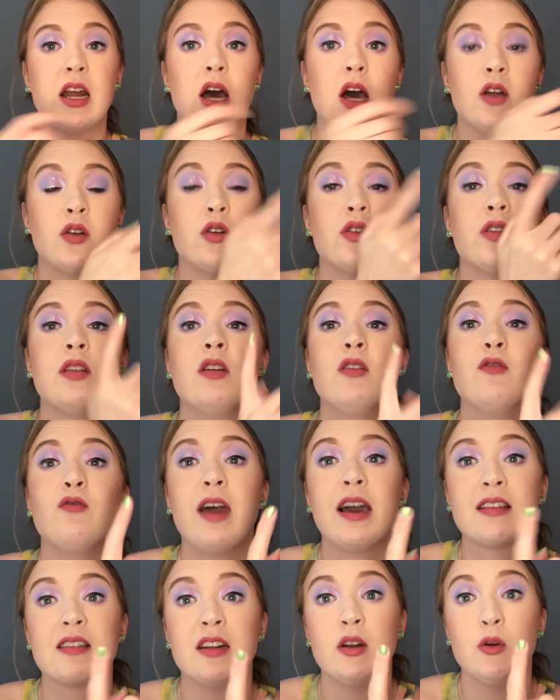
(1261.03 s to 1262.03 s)
other than the
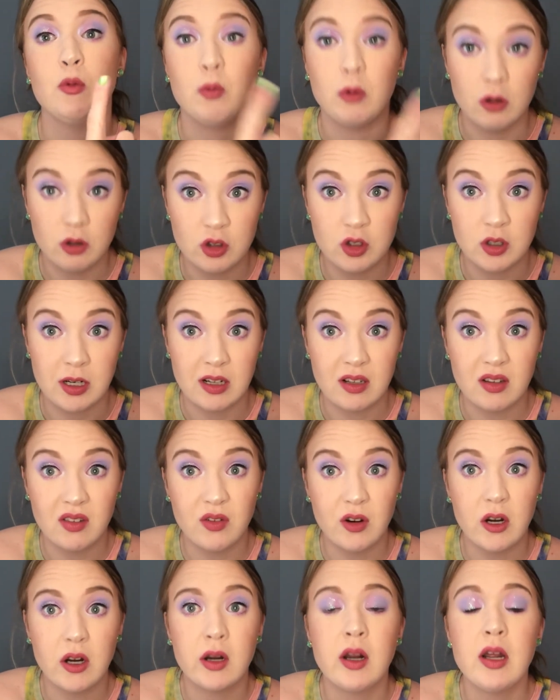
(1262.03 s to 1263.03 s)
fact that it will
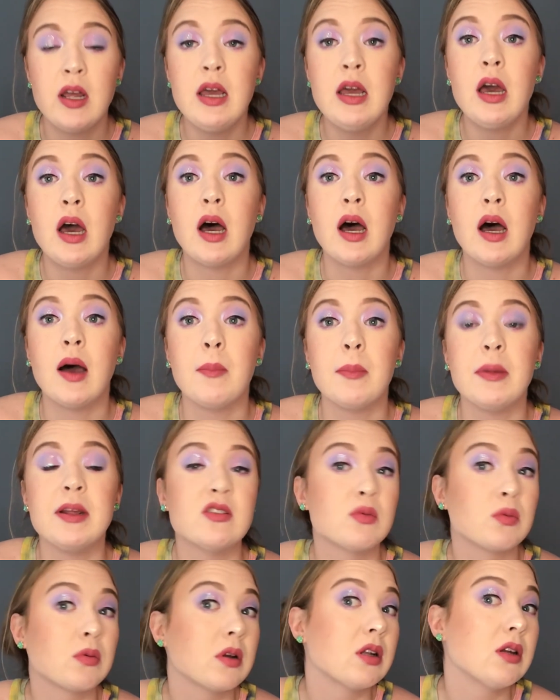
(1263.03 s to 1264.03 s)
transfer.
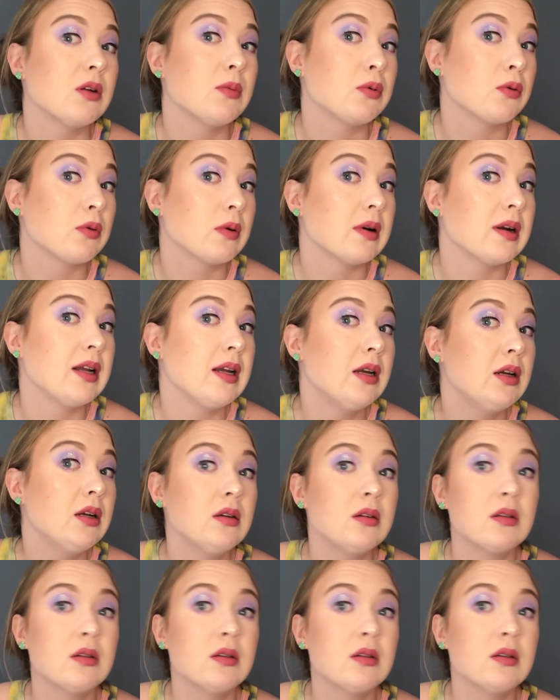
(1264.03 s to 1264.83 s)
It's really pretty